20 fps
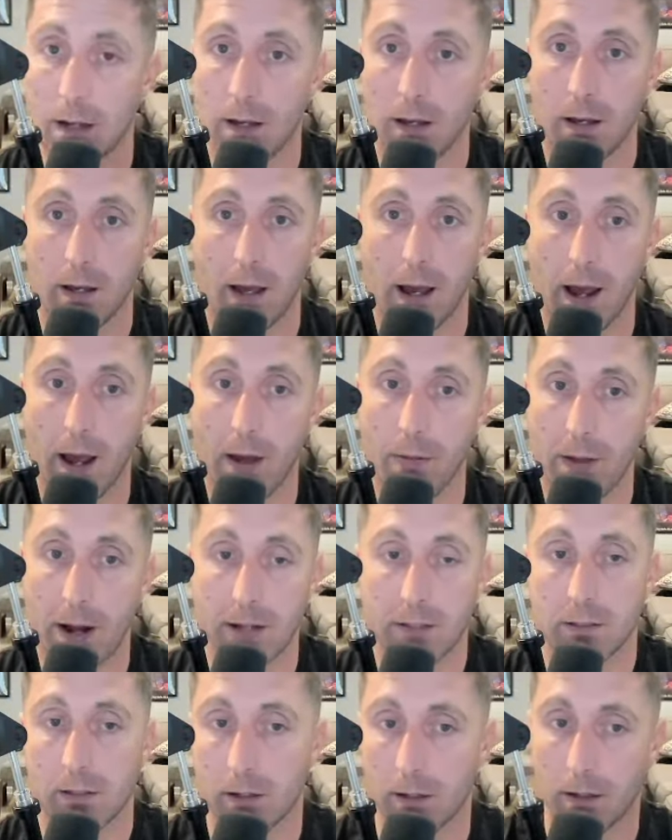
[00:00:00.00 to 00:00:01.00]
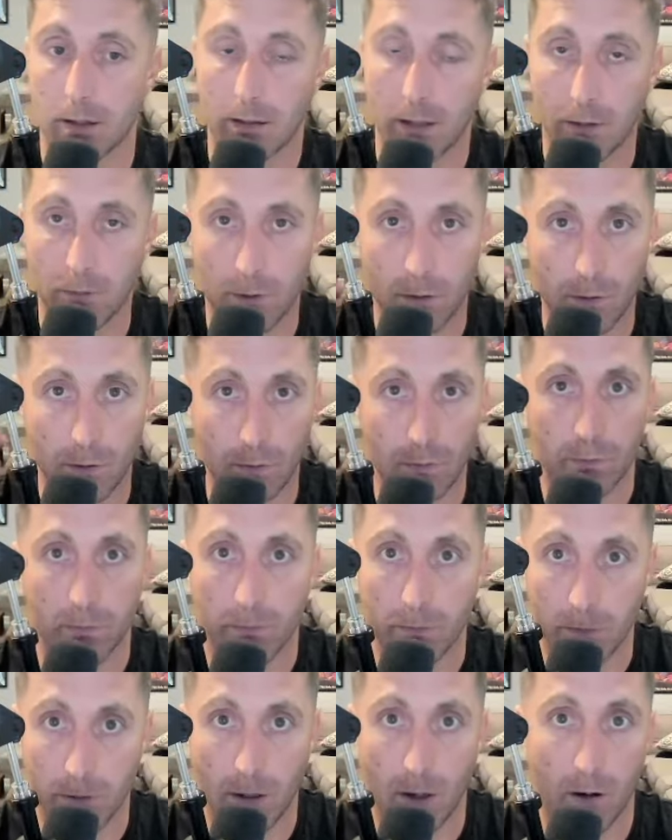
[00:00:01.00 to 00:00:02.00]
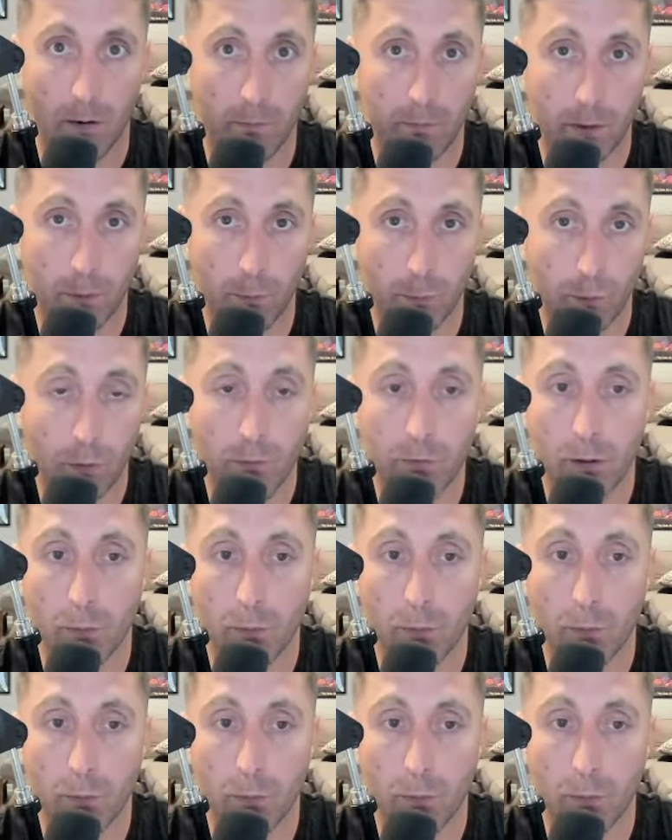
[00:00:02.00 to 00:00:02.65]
And that's going to give you, improve